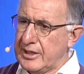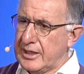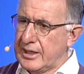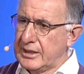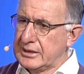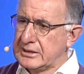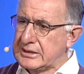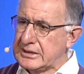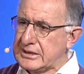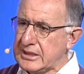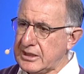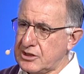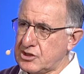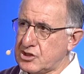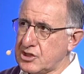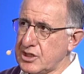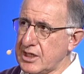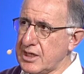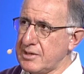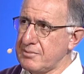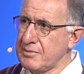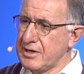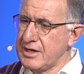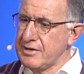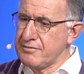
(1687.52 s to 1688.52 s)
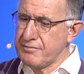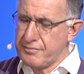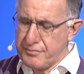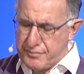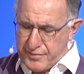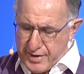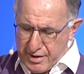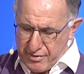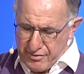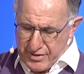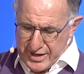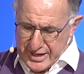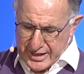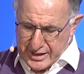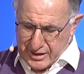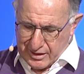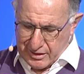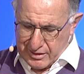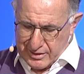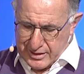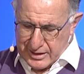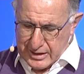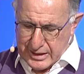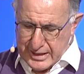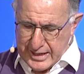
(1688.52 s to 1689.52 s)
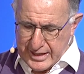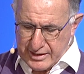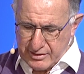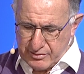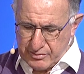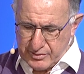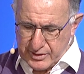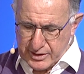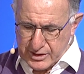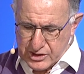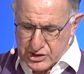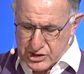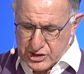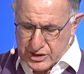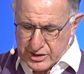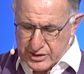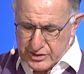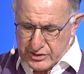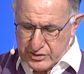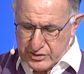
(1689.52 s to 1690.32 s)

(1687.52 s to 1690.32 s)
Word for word: and said to him in very clear language,